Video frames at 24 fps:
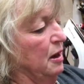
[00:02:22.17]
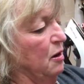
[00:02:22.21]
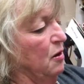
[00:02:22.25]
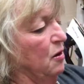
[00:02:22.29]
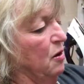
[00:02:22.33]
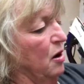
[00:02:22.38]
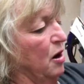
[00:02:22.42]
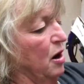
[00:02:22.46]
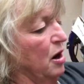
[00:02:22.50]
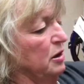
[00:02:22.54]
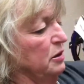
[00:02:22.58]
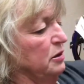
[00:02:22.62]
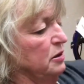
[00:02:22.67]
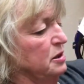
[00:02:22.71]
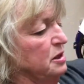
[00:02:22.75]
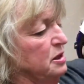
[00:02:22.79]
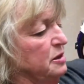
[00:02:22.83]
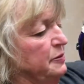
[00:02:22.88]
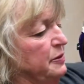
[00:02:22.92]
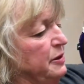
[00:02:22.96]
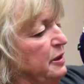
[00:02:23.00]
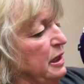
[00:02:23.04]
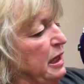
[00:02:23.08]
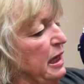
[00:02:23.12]

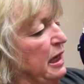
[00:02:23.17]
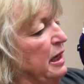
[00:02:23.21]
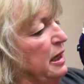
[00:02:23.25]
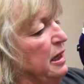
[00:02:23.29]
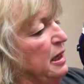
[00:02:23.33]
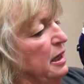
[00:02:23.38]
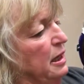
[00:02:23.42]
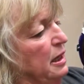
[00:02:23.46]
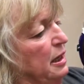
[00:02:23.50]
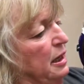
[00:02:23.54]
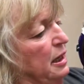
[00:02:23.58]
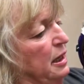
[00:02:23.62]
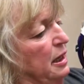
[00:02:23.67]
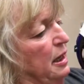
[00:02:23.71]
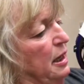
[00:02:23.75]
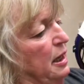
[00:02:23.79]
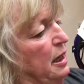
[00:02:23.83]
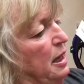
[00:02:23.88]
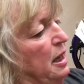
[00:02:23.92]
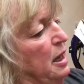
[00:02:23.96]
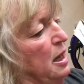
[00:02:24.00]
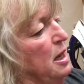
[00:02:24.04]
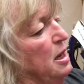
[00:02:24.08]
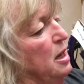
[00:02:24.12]
ultimately
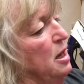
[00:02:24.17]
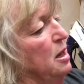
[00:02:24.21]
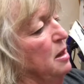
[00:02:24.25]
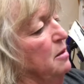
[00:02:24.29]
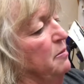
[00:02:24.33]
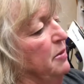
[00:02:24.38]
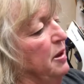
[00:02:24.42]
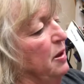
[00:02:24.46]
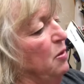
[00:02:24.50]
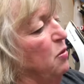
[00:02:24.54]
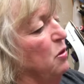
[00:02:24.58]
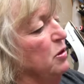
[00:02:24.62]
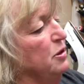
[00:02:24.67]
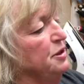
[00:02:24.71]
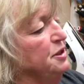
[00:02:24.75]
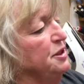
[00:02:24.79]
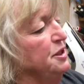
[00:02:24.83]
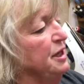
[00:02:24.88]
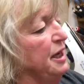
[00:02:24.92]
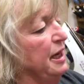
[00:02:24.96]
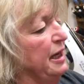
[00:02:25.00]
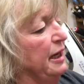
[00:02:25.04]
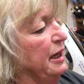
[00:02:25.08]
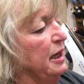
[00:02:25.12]
be
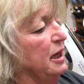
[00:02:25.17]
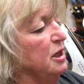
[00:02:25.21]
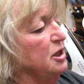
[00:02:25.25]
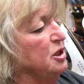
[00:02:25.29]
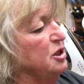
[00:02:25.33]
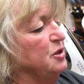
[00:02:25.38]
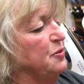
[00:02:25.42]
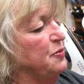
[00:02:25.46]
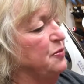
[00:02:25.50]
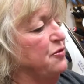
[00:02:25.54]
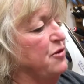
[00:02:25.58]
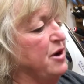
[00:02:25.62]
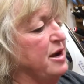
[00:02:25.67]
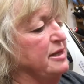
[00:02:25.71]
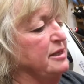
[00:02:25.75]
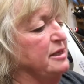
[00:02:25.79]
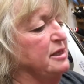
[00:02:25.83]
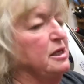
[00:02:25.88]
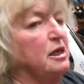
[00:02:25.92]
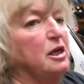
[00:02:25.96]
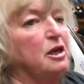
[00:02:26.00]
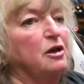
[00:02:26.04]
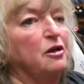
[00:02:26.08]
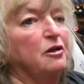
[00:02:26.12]
wanting to press
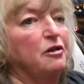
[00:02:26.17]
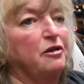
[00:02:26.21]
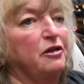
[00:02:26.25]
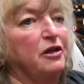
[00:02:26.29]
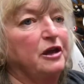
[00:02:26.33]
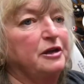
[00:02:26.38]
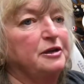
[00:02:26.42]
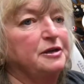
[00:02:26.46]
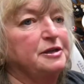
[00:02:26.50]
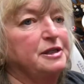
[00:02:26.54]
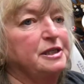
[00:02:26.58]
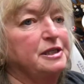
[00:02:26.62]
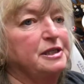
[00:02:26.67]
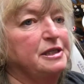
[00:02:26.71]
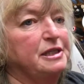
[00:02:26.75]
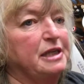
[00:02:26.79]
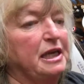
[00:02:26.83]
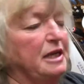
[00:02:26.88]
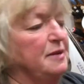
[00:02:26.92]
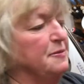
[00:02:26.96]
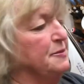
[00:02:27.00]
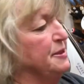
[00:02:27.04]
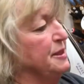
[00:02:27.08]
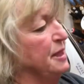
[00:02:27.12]
those
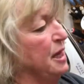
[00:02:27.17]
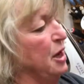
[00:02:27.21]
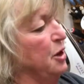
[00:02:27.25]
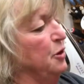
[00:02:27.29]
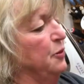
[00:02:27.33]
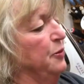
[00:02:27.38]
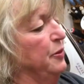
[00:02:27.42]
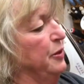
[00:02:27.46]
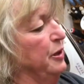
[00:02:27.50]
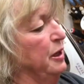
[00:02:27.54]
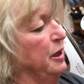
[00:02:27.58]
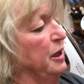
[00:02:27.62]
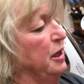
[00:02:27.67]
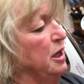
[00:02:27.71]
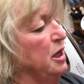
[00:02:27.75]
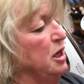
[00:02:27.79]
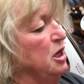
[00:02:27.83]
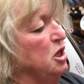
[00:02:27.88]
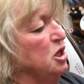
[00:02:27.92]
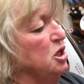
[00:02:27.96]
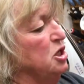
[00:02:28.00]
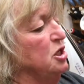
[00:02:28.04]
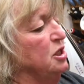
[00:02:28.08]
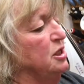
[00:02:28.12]
seams open.
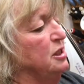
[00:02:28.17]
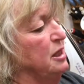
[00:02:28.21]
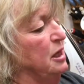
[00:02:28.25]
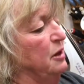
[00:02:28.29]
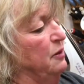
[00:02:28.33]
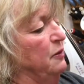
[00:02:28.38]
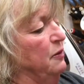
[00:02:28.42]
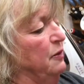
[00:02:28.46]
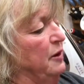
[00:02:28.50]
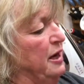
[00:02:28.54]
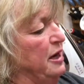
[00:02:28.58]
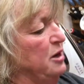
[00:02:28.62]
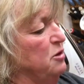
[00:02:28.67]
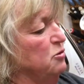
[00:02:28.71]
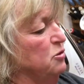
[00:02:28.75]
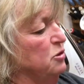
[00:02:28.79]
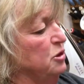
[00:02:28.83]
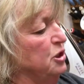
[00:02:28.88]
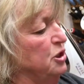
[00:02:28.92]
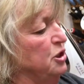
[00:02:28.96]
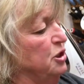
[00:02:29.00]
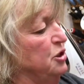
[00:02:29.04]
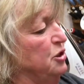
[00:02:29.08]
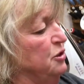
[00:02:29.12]
So in order
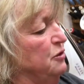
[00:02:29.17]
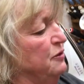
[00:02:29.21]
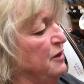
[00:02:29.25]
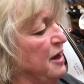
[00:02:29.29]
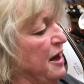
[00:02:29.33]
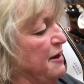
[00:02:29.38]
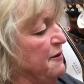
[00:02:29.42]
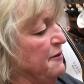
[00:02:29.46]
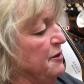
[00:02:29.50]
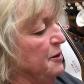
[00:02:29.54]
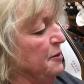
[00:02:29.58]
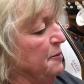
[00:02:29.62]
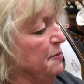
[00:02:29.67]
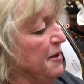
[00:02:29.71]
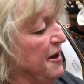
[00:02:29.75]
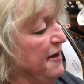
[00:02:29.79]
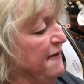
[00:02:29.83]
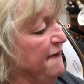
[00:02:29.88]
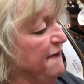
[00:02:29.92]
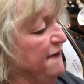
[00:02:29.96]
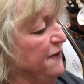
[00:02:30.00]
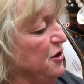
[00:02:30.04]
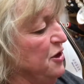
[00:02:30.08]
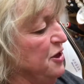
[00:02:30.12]
to do that, my
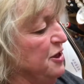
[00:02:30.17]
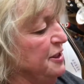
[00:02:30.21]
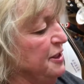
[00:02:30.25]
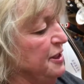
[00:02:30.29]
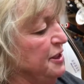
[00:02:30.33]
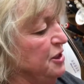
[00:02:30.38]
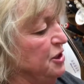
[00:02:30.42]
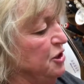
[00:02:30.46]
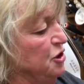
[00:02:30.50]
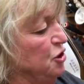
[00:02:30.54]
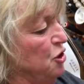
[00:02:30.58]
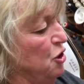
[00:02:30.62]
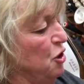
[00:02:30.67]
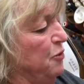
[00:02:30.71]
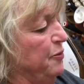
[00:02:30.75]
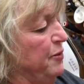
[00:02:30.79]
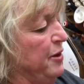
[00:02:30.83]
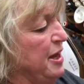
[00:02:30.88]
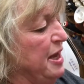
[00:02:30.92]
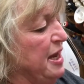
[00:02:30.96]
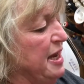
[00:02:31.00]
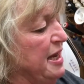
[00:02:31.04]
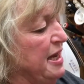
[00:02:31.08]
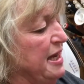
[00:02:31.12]
first job
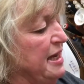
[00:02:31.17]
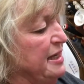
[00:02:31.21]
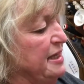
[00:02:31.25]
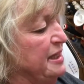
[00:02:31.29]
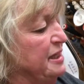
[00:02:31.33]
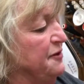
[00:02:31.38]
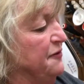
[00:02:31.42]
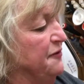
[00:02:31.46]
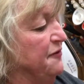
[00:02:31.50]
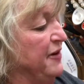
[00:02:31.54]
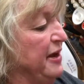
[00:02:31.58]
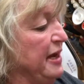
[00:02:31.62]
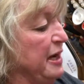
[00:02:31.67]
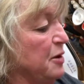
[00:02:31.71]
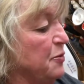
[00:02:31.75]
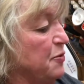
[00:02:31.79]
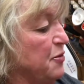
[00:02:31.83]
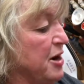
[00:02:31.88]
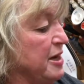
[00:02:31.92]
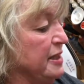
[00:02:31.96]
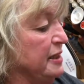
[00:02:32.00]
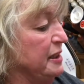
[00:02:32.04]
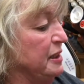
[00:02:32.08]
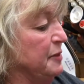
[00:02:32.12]
is to finger
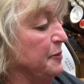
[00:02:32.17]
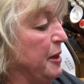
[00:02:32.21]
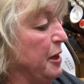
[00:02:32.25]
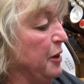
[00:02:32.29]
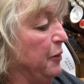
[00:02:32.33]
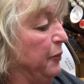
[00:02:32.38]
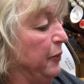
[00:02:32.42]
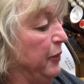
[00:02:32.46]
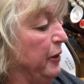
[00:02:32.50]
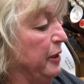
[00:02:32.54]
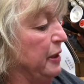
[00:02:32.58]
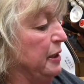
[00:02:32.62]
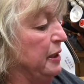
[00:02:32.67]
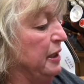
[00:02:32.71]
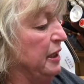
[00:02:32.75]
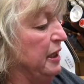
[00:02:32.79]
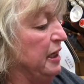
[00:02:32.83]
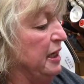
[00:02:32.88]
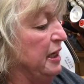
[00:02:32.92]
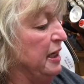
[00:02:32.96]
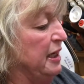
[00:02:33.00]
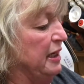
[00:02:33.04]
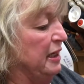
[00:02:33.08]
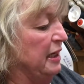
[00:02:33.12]
press them open
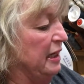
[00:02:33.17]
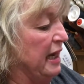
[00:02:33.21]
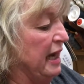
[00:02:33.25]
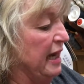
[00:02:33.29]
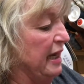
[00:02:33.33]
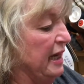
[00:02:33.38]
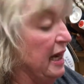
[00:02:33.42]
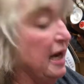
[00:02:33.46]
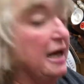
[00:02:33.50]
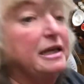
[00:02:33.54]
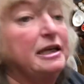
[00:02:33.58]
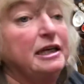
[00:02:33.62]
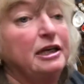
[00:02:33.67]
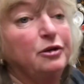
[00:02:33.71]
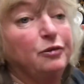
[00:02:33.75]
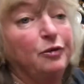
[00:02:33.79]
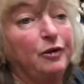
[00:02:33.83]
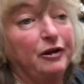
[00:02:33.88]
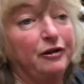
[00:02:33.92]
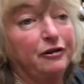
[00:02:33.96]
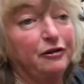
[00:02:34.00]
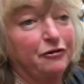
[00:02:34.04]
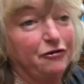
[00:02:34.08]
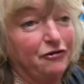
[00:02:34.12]
like I did
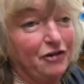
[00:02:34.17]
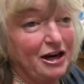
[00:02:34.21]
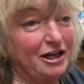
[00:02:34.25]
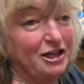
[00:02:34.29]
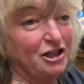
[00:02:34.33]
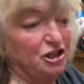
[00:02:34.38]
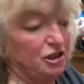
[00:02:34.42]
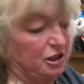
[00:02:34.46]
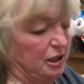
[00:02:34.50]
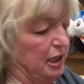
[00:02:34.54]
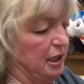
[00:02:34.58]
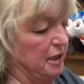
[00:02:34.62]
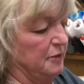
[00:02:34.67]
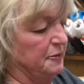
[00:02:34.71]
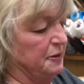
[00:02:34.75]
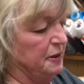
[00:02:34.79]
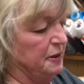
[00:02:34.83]
with the French seams.